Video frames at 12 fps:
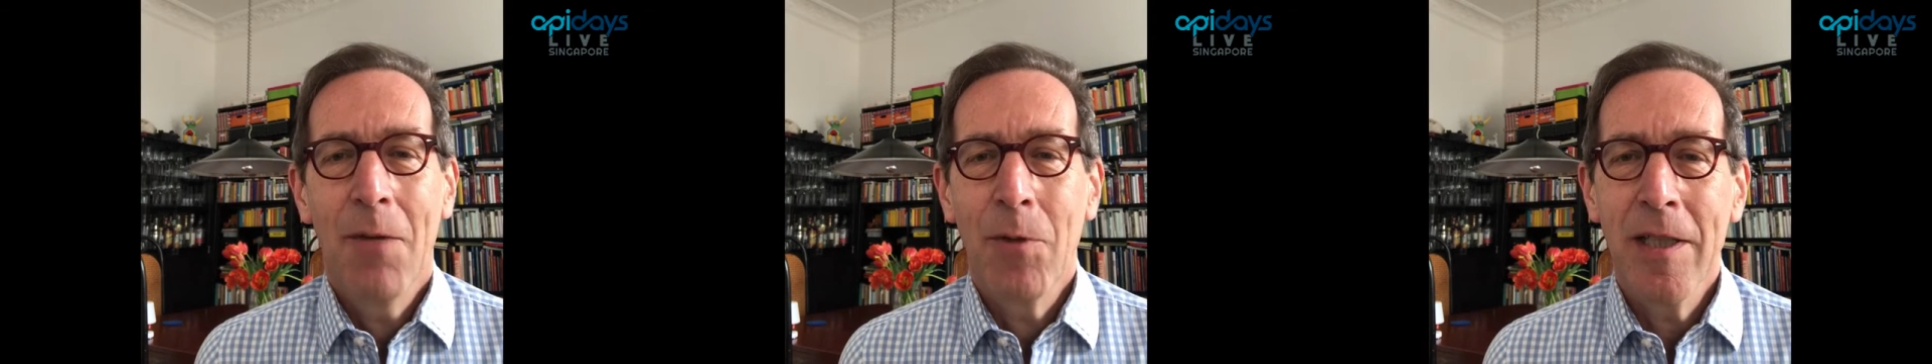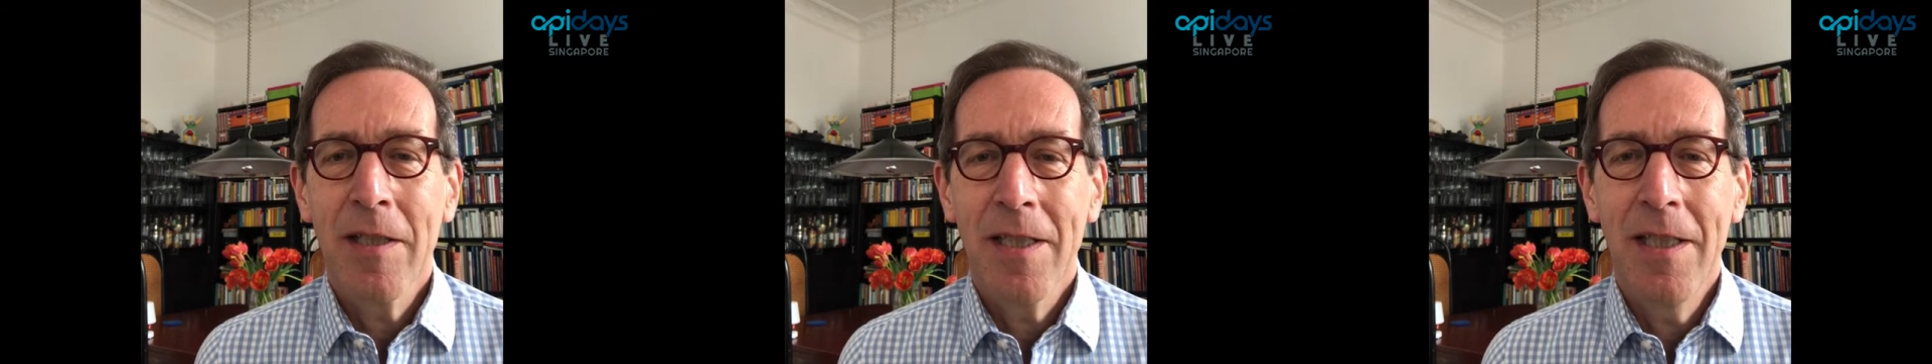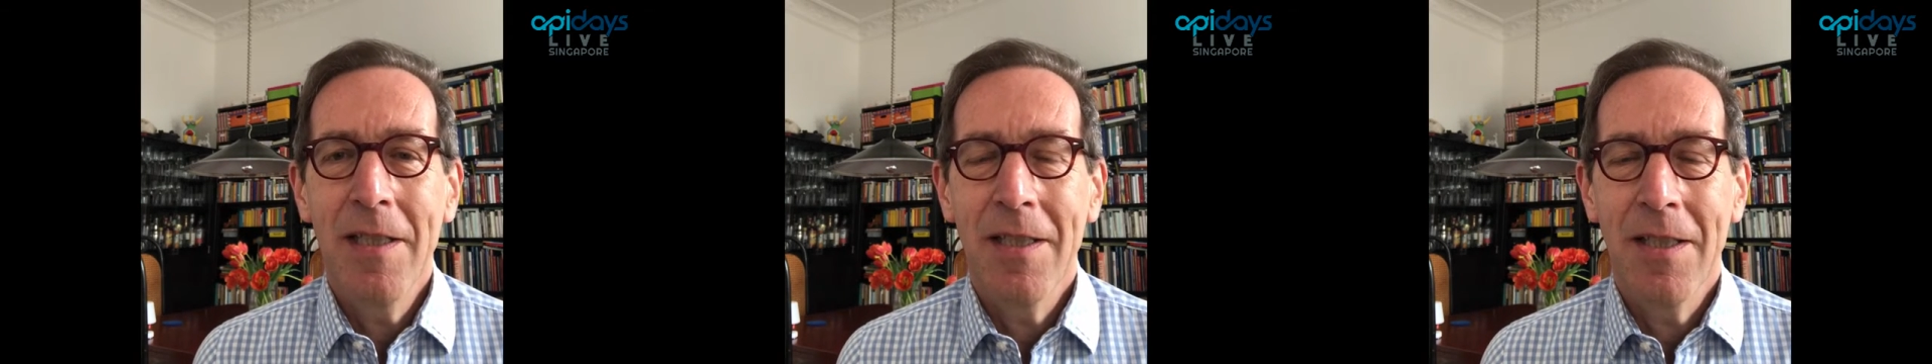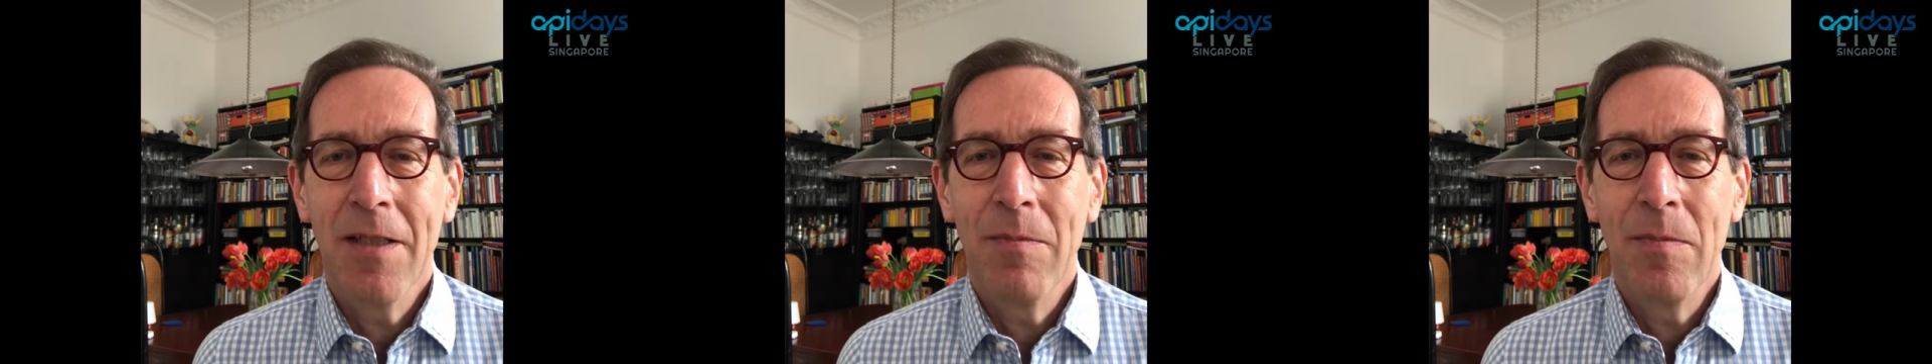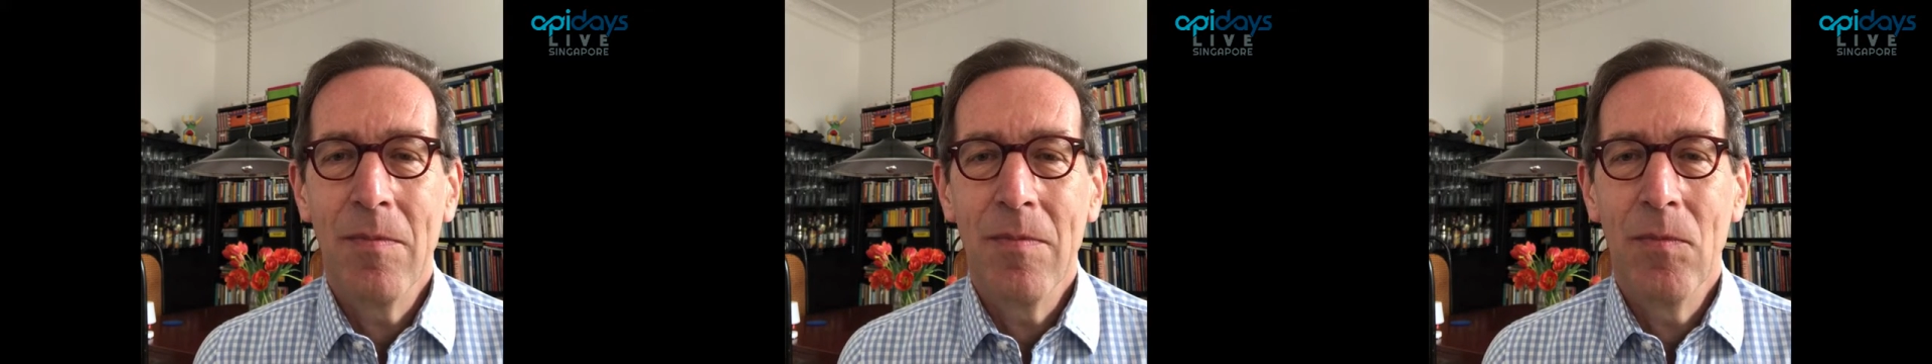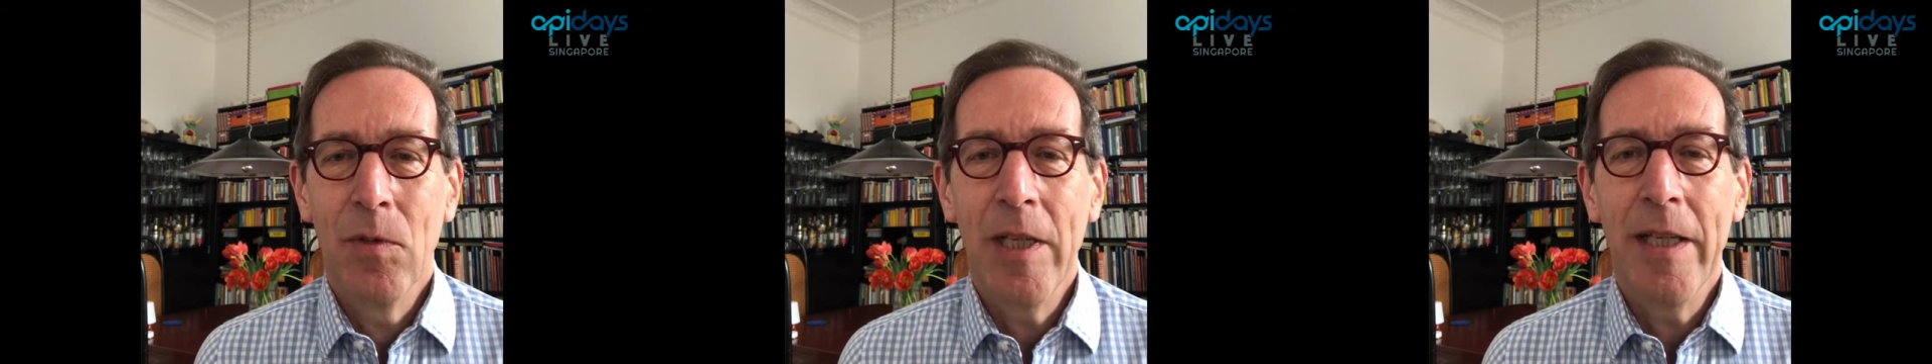And we're going to see
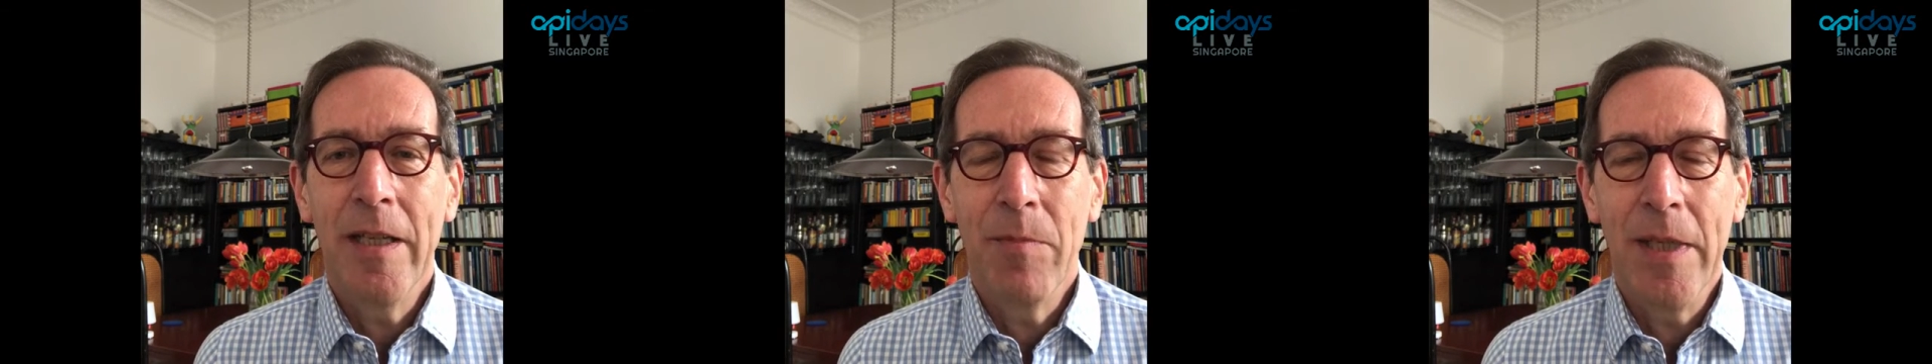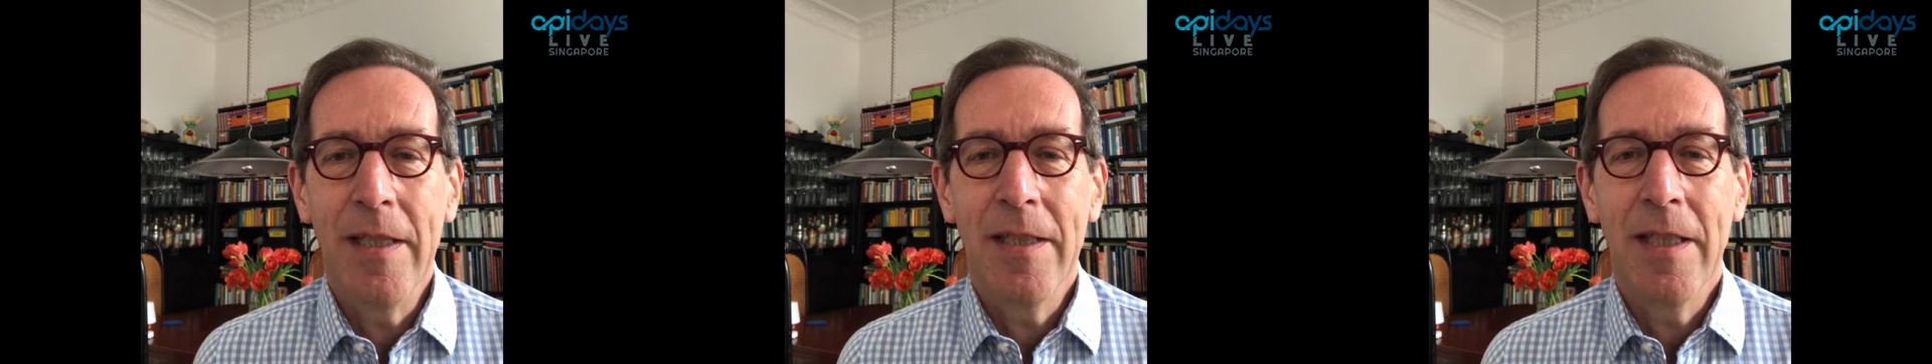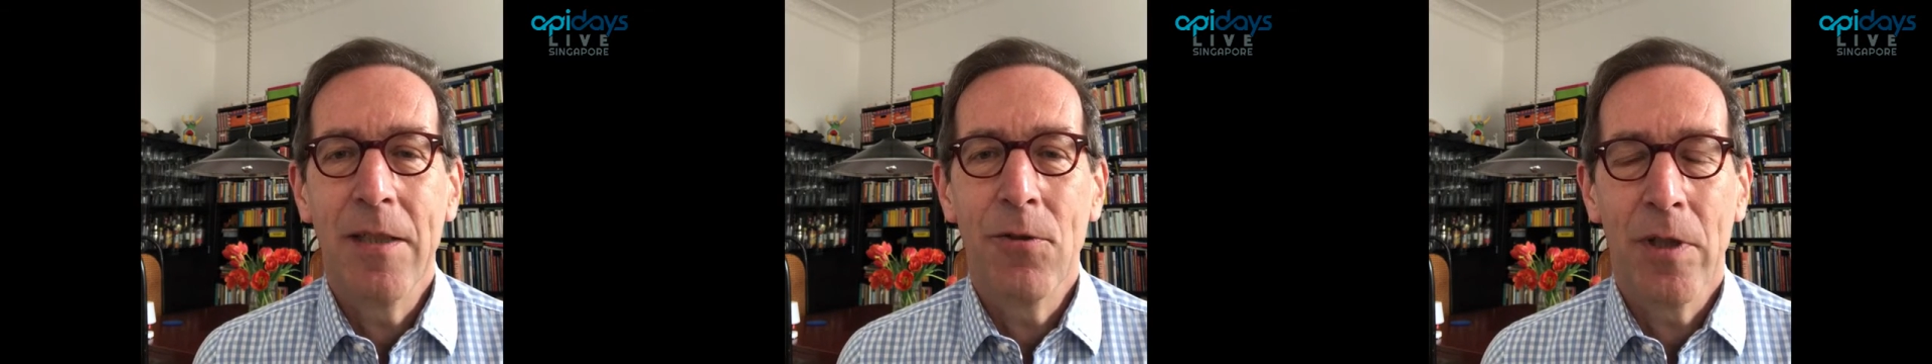some really amazing